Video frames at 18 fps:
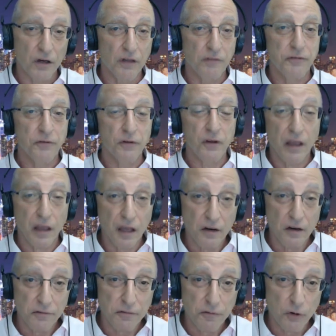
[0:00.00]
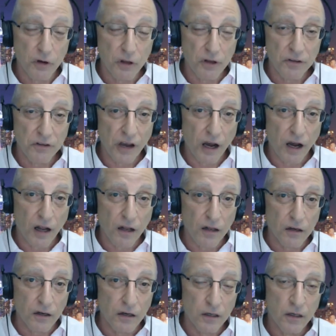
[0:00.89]
If you can't afford
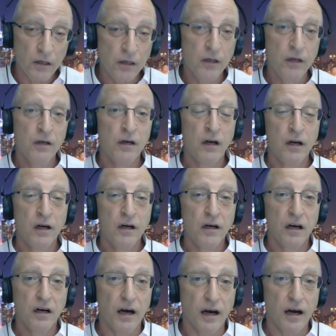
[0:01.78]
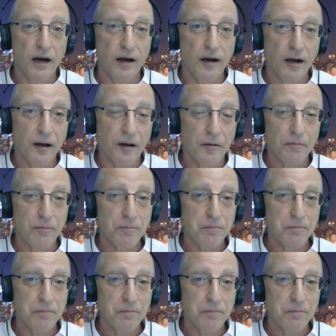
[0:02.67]
$1, I